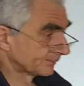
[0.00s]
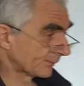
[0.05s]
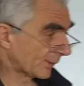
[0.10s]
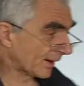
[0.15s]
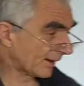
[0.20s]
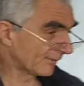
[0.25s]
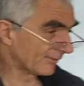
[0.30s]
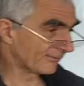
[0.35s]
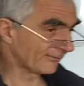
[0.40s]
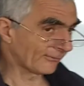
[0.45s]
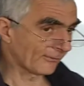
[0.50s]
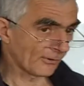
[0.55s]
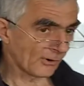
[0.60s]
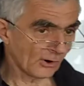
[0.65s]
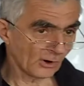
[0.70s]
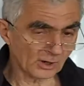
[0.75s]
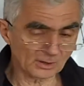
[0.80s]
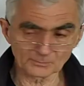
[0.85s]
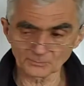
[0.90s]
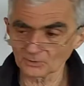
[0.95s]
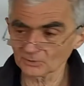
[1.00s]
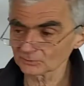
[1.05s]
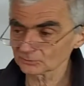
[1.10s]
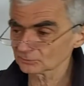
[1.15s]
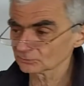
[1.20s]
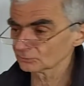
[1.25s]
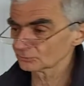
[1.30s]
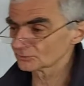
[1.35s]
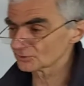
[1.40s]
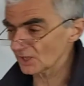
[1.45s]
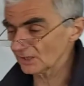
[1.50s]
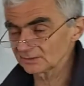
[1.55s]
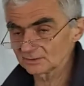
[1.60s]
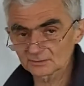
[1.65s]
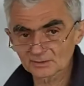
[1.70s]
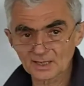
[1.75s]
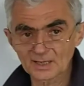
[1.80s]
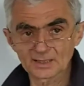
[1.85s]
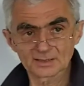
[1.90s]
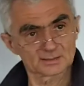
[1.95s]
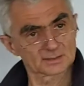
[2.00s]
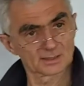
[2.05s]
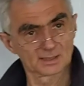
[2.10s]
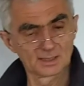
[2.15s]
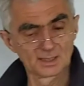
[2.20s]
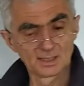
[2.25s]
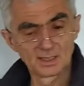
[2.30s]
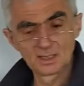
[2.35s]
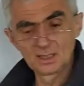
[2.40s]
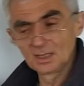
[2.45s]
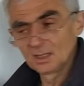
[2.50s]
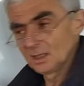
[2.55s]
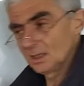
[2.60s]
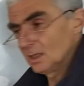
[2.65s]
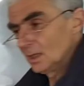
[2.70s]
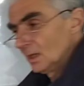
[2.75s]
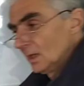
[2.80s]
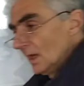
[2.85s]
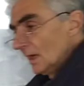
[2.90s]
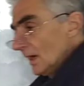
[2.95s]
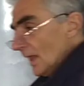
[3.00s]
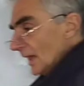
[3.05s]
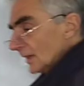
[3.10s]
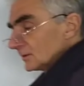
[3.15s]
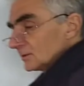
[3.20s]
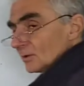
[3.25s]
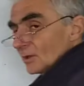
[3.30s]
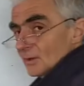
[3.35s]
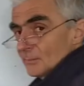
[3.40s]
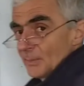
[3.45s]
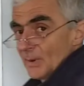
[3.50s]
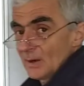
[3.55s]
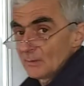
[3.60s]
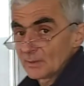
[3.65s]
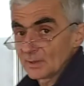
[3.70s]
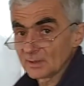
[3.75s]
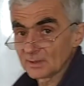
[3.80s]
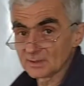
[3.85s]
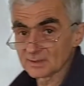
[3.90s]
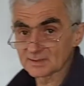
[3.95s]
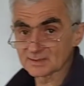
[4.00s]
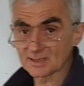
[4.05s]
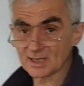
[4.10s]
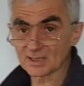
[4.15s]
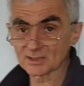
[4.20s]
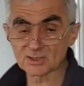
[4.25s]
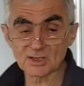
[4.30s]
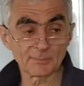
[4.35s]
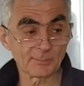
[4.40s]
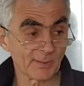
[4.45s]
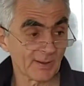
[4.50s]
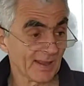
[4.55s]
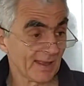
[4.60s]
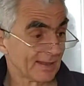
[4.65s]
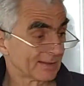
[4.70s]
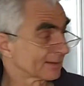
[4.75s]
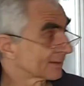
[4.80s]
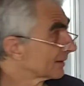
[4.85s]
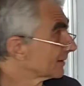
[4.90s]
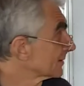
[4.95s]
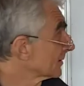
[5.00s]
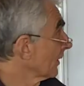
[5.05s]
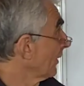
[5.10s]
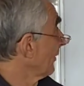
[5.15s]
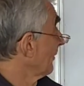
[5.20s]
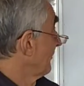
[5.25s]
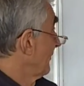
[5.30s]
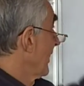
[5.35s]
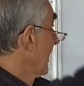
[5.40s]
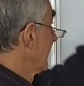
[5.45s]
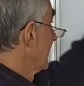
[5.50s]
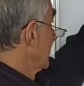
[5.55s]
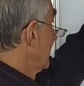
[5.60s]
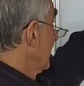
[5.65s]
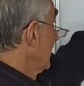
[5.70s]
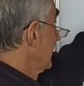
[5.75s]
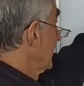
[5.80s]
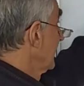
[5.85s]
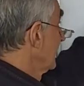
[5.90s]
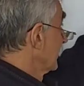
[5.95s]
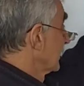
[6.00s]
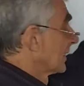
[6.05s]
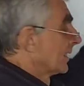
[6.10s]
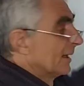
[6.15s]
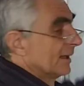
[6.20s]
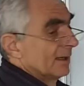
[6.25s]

perform or to generate electric power in such a plant. So they didn't